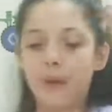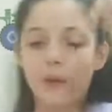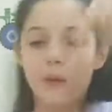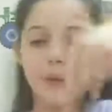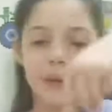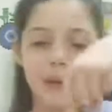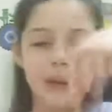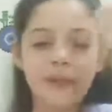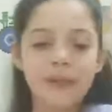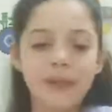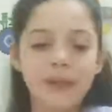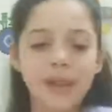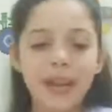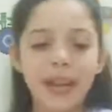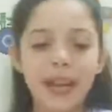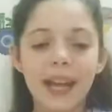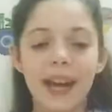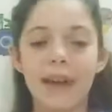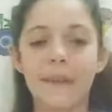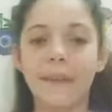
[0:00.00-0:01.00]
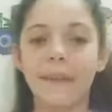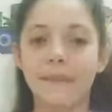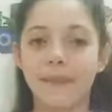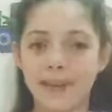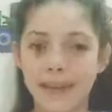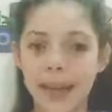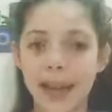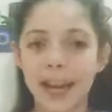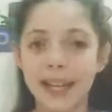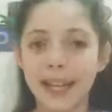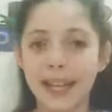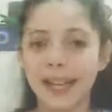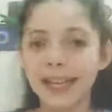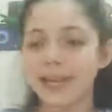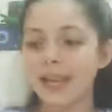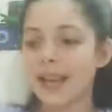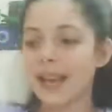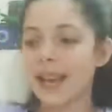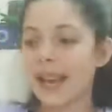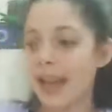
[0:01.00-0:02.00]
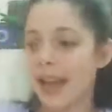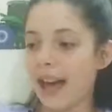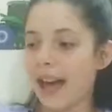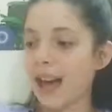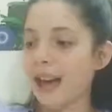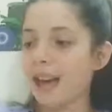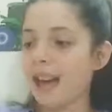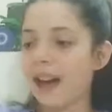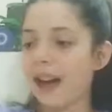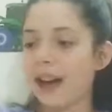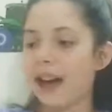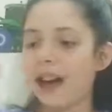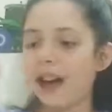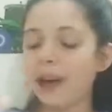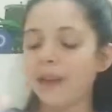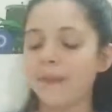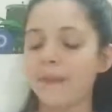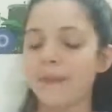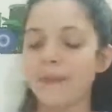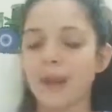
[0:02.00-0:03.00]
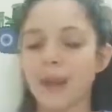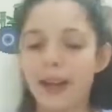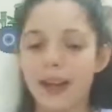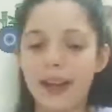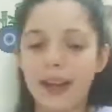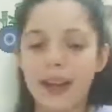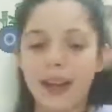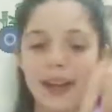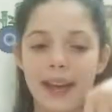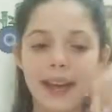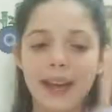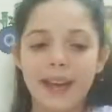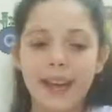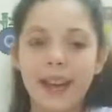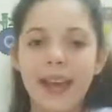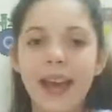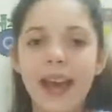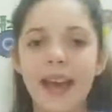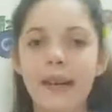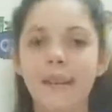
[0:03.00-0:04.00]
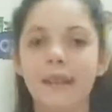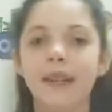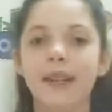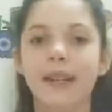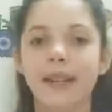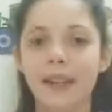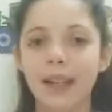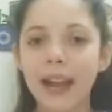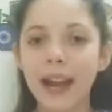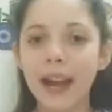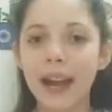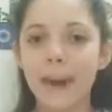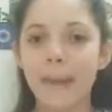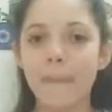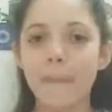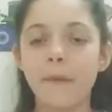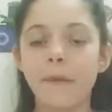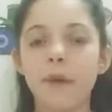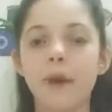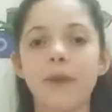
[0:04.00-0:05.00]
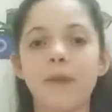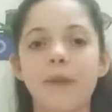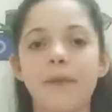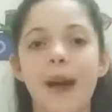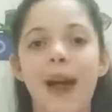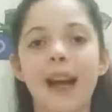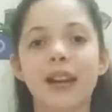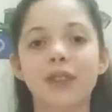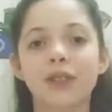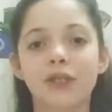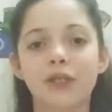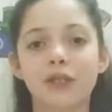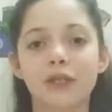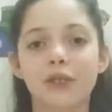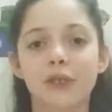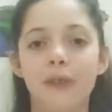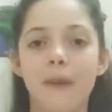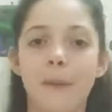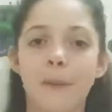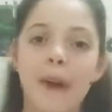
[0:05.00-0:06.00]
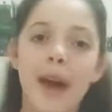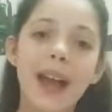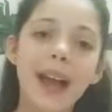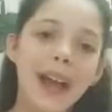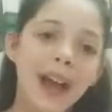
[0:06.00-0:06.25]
with Liam. That is L-I-A-M, Liam. We'll be back soon. Bye,